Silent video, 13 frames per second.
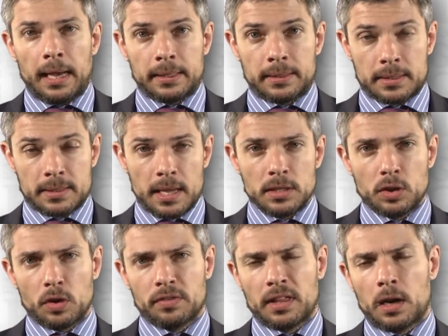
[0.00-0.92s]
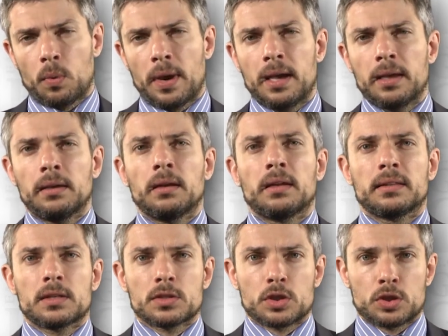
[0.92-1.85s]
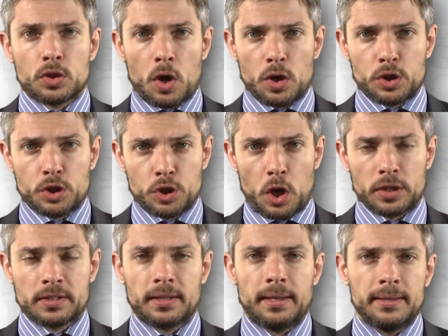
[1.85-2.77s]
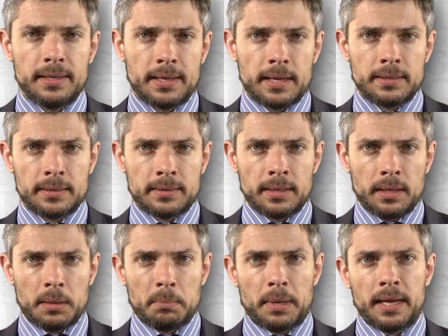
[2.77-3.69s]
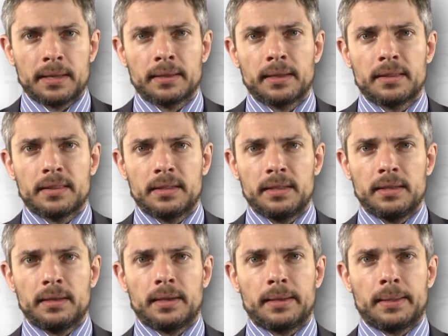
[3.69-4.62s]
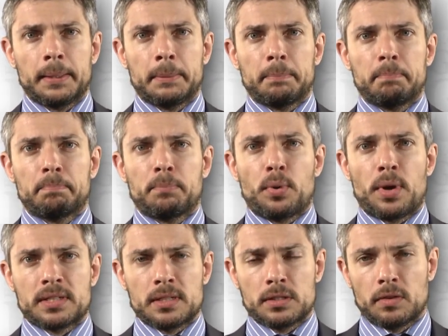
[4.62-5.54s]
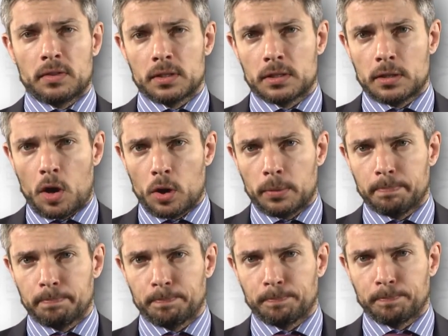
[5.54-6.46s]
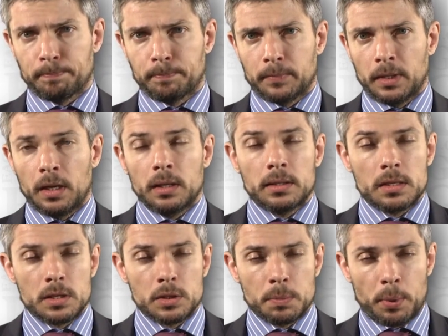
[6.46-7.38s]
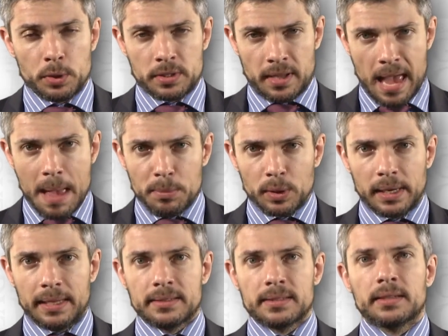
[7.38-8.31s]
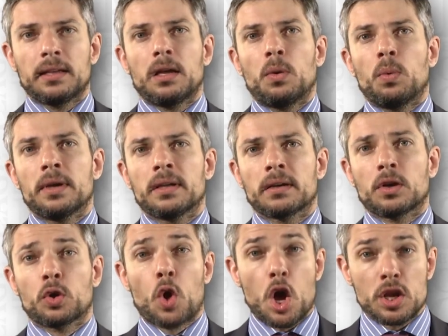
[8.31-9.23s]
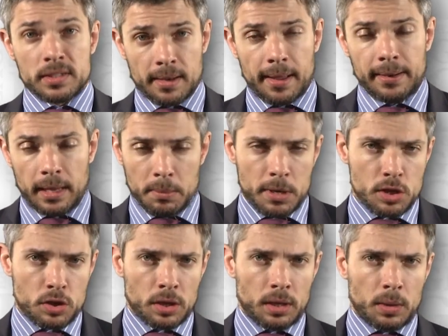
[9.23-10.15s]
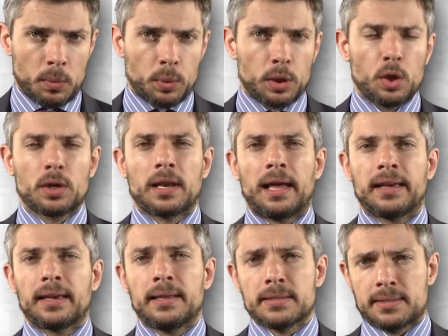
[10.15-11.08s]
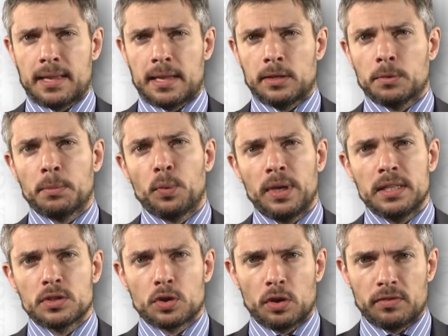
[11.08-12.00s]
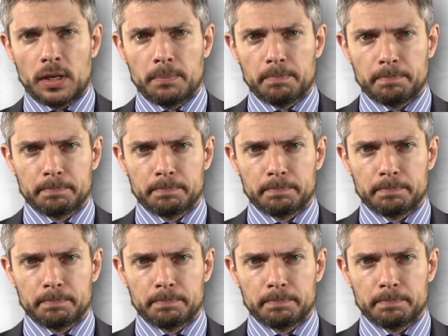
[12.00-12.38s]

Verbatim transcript: At the center of that array, there's a so shot indicated by the um, presence of the star. This is supposed to emulate what a crossline image would look like in a standard marine survey.